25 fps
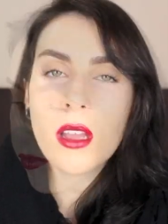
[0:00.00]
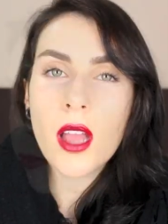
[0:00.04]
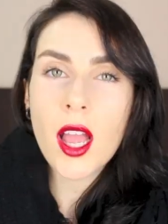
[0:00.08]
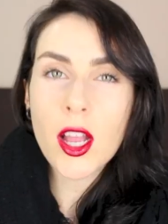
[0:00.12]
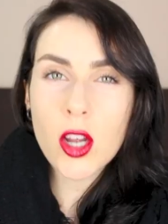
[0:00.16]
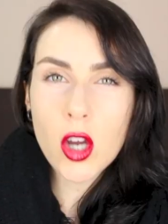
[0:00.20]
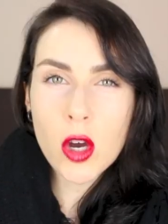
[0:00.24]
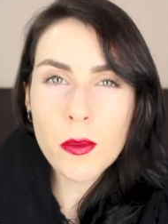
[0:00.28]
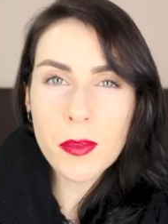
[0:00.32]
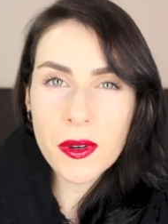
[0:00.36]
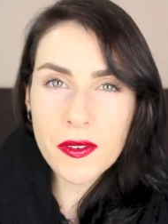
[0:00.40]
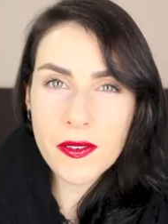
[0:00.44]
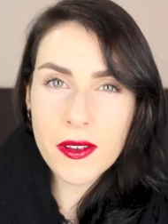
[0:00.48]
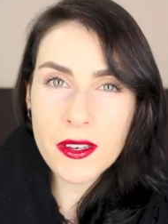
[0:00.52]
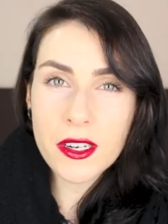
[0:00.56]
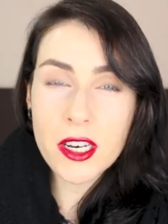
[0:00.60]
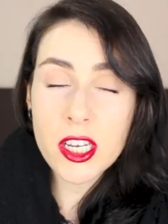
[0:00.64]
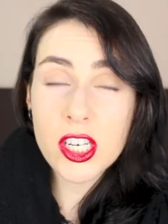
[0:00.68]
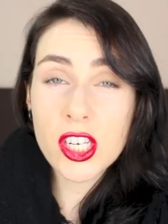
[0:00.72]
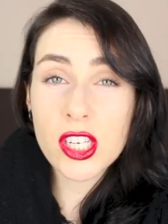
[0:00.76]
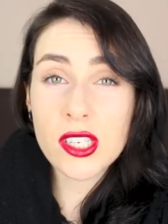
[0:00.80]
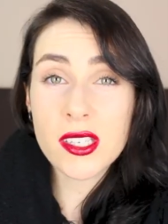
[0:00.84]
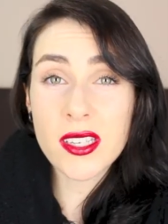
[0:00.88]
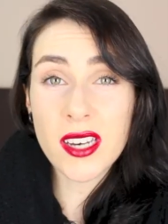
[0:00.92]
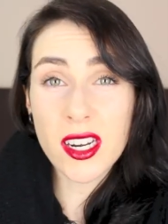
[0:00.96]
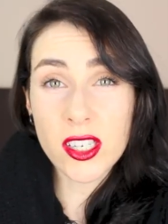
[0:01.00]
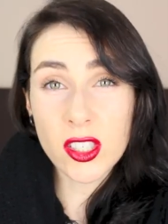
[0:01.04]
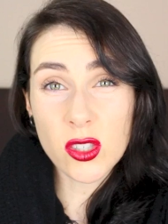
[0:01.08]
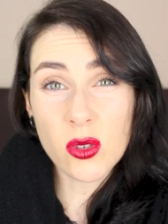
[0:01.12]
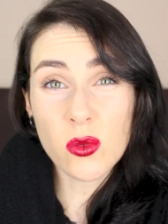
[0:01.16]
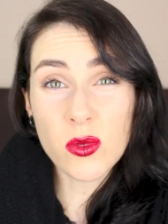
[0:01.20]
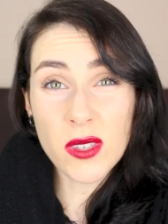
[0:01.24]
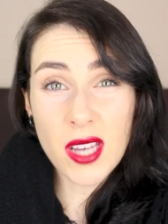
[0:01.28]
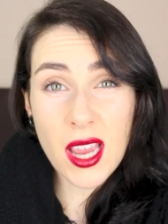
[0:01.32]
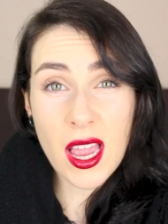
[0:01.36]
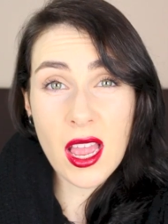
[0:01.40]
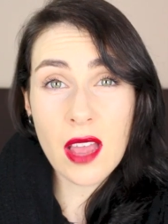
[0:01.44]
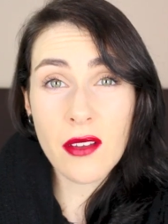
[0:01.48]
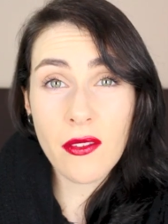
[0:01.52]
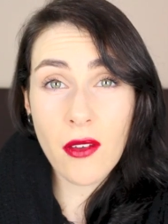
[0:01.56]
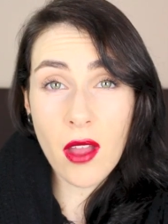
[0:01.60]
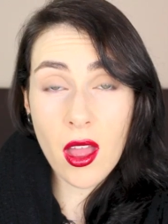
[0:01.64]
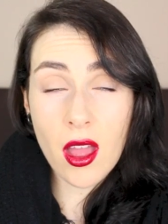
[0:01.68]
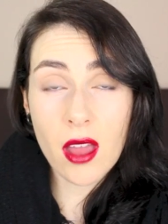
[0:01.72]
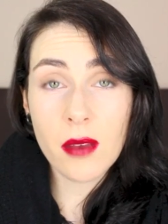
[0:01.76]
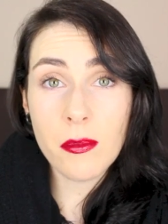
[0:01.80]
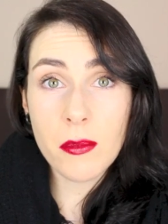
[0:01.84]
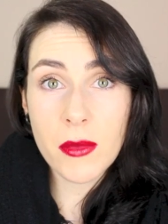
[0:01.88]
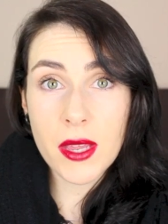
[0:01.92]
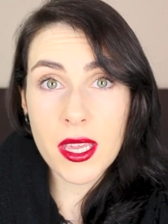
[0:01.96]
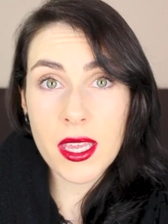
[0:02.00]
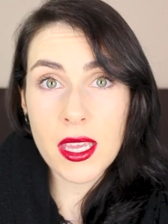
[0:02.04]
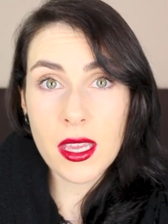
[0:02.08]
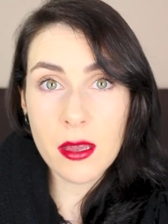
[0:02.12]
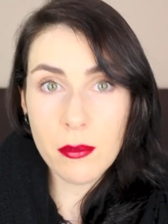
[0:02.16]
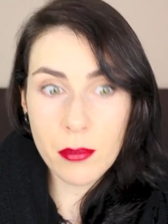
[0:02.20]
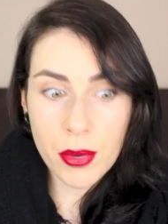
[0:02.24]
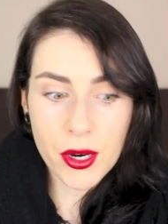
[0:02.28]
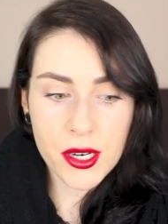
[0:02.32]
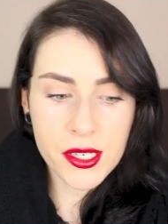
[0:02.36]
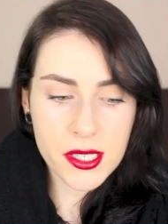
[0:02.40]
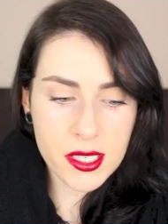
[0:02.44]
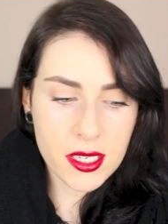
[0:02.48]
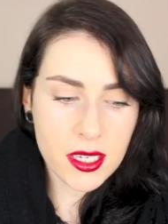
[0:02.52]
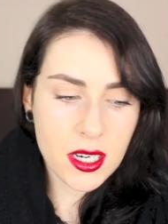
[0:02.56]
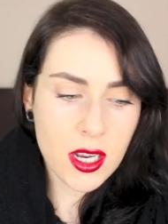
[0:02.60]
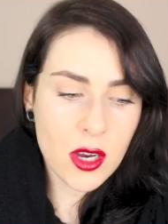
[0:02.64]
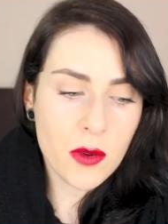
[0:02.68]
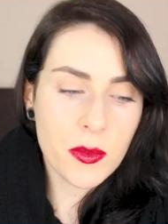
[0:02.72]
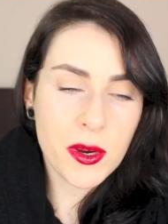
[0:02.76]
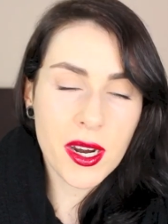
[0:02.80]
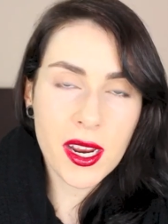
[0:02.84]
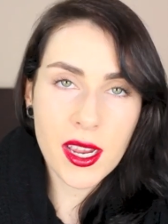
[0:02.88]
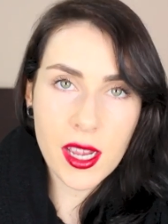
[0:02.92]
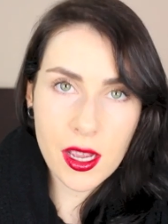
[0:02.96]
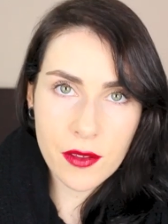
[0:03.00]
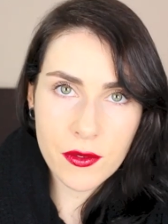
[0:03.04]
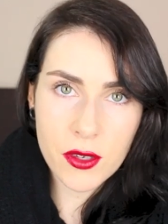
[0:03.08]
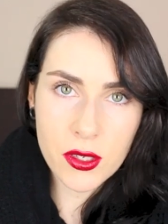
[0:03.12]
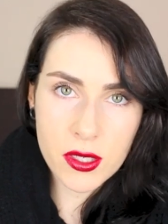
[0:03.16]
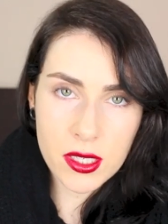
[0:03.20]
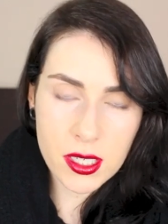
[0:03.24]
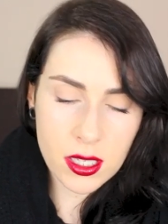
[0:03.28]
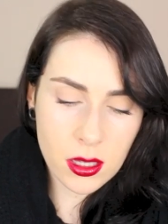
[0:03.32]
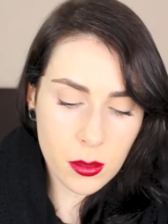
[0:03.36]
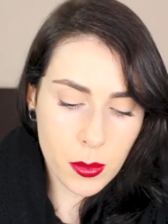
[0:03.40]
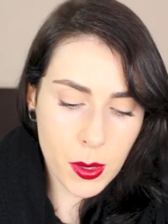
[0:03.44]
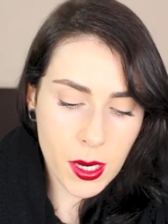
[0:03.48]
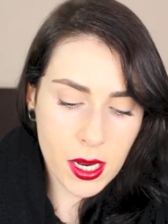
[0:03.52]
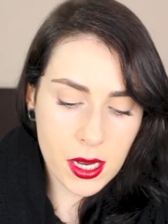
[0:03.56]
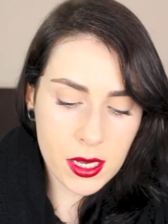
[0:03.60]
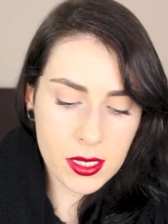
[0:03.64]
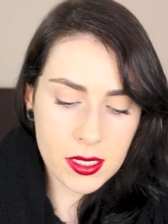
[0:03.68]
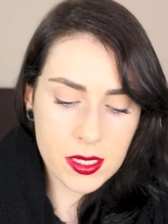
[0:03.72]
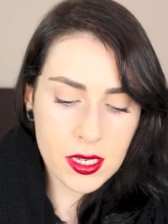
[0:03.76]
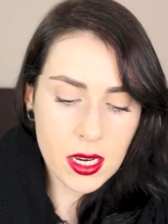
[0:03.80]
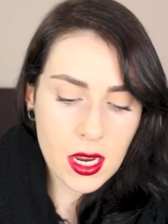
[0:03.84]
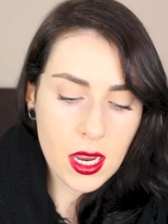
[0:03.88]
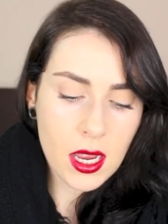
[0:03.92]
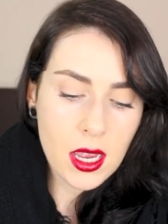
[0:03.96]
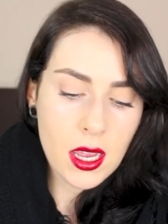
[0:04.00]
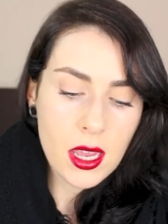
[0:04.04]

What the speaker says: A couple of foundations that I don't have on me in person now, but I have used in the past.